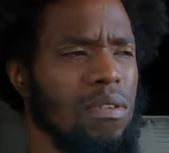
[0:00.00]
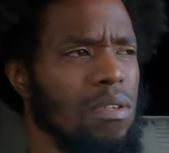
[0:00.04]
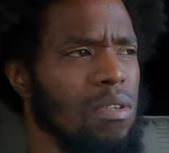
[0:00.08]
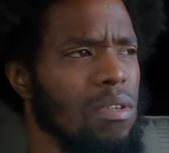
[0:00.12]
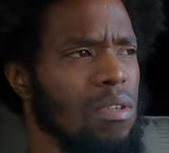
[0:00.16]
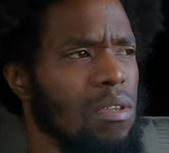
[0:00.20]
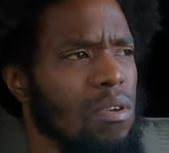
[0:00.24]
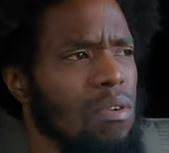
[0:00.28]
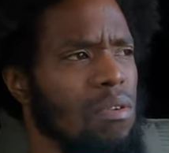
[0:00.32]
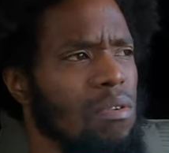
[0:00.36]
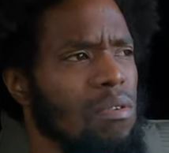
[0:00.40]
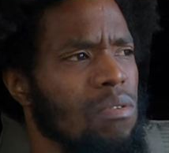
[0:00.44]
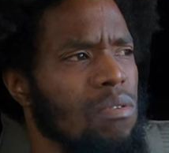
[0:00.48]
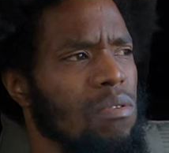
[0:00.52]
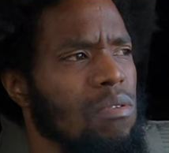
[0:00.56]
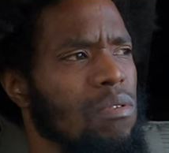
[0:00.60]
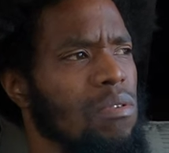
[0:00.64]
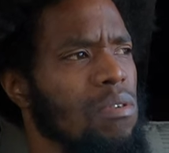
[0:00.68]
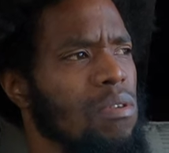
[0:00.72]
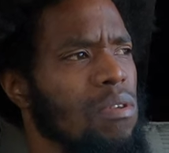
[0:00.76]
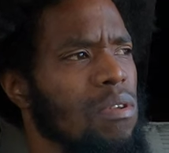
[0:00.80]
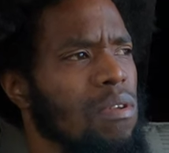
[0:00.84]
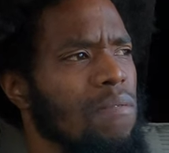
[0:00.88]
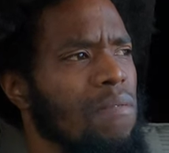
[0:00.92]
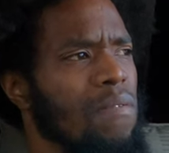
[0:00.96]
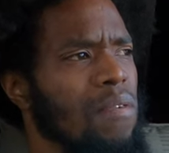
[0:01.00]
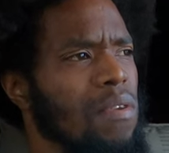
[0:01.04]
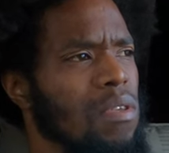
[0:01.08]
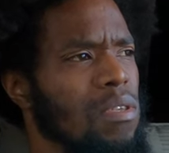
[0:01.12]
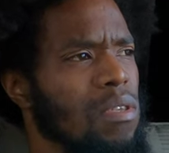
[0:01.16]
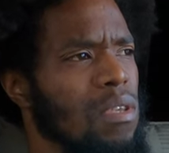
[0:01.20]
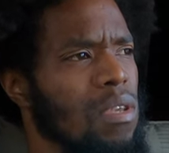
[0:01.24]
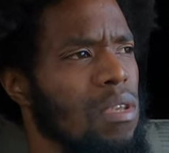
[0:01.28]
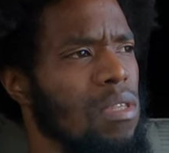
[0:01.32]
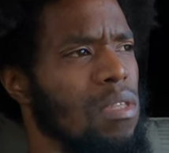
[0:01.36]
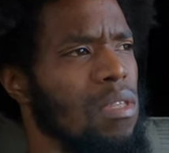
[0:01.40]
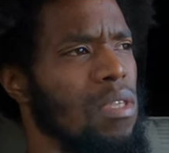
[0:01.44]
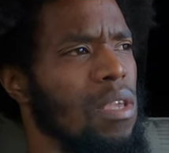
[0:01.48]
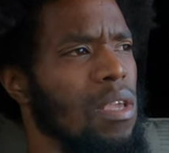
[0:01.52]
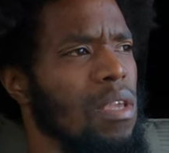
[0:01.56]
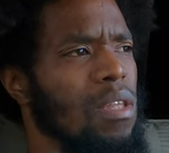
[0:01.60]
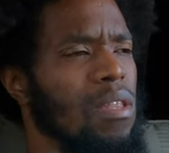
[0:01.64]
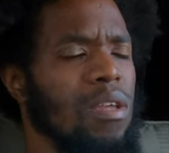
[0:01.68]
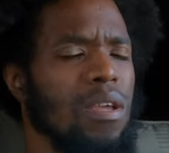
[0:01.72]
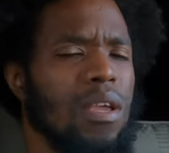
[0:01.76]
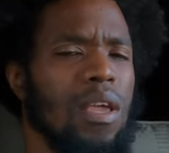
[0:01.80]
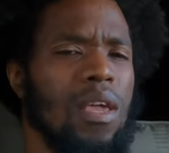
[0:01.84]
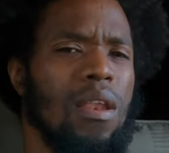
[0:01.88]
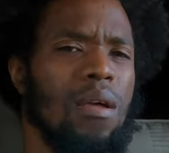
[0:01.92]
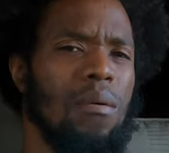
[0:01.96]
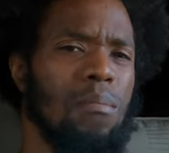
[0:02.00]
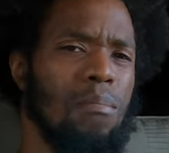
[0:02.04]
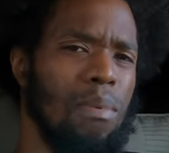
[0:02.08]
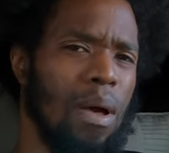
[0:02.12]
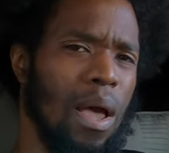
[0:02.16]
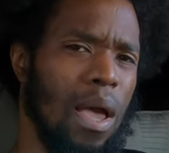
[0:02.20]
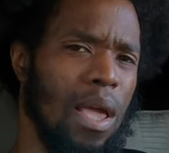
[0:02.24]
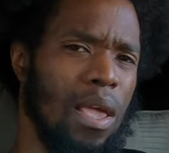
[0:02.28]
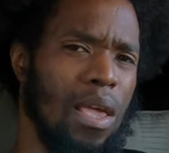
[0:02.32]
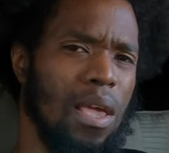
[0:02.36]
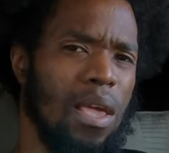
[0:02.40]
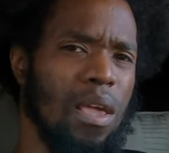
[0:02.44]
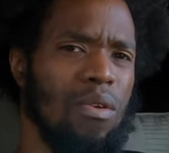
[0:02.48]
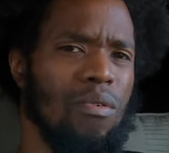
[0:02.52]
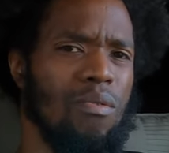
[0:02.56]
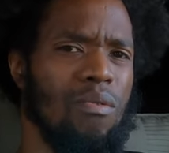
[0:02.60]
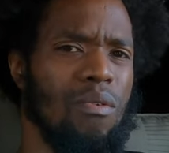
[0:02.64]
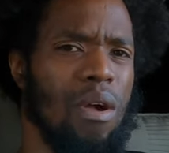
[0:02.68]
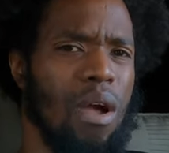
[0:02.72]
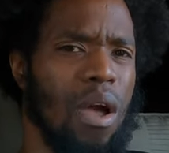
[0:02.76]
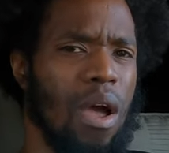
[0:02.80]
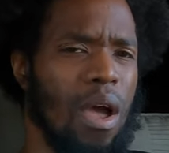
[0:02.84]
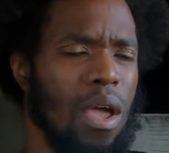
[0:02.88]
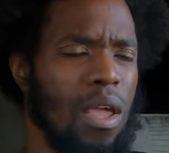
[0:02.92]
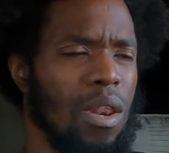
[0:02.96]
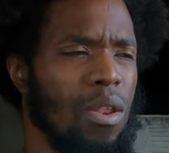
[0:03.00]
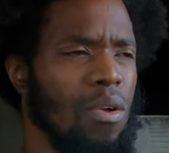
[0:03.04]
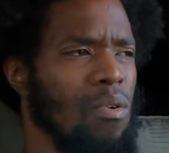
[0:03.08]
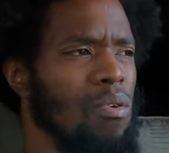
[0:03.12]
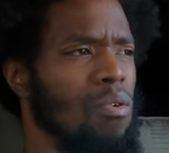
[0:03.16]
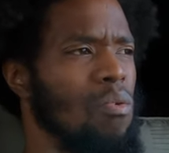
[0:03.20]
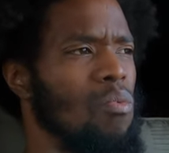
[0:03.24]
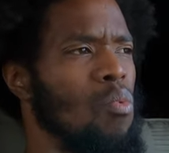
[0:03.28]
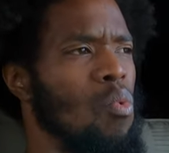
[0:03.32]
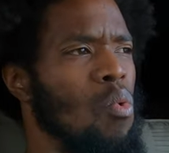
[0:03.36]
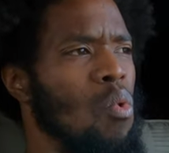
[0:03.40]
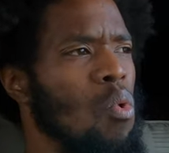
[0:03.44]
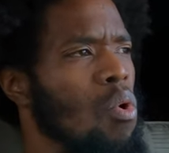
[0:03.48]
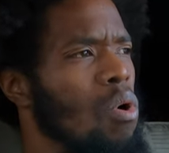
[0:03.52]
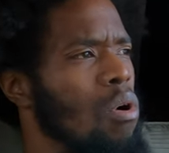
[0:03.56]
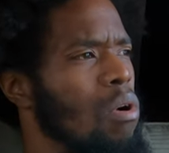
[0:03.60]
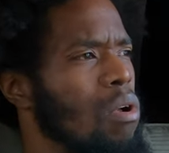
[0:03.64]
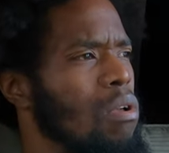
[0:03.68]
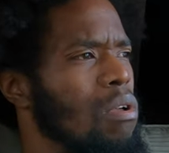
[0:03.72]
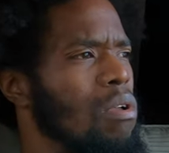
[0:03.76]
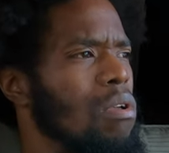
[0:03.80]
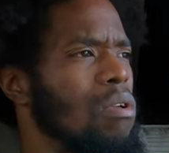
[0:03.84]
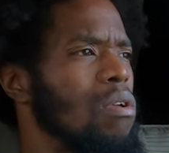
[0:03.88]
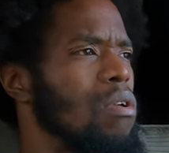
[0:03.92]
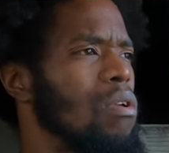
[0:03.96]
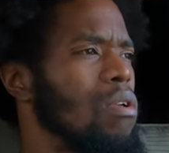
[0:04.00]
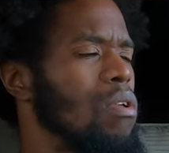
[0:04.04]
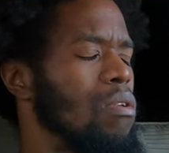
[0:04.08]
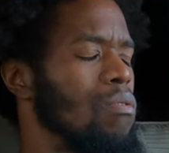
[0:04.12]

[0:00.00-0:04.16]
So it feels good to either get a bike and ride or walk.